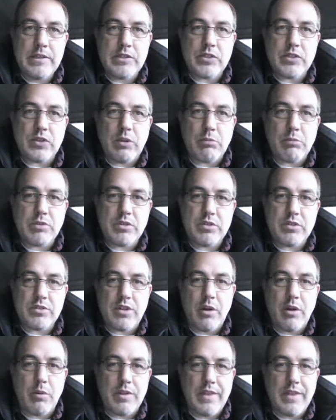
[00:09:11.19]
So I'm just going to
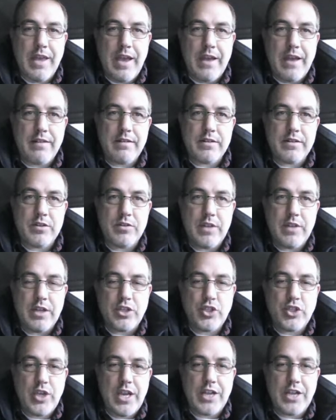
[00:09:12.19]
start with that, do
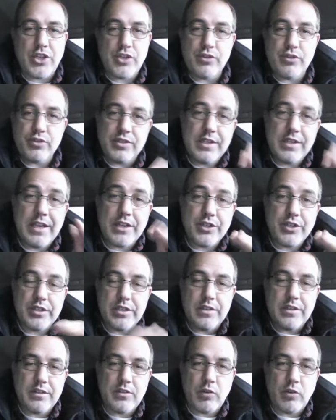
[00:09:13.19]
that change. And you'll see actually
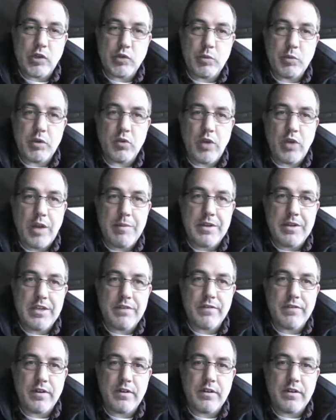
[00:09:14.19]
the noise will be quite a bit
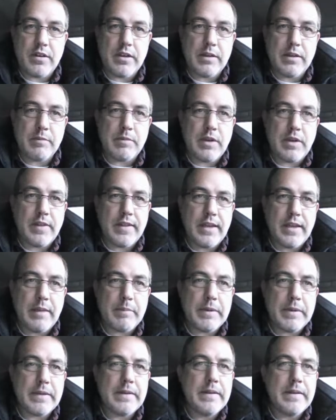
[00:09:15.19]
different on
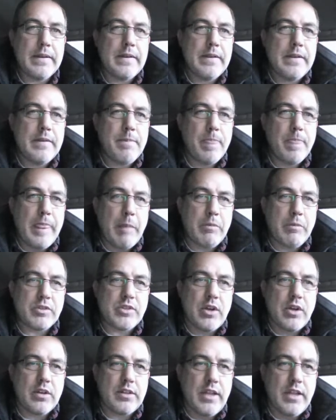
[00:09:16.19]
that, but I'm going to
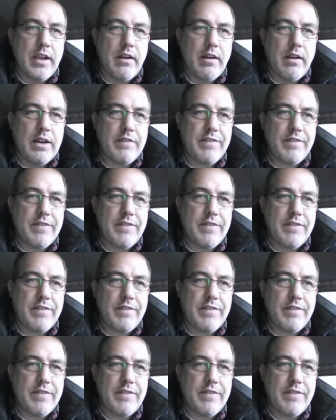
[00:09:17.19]
start there.